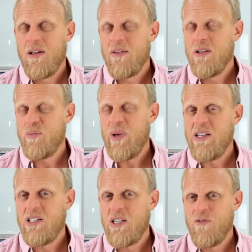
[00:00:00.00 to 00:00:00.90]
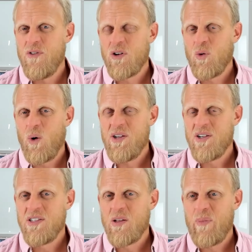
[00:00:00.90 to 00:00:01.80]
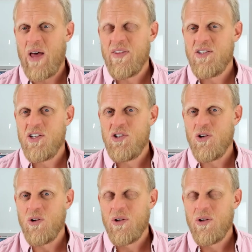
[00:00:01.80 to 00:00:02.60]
There's been different questions about this issue.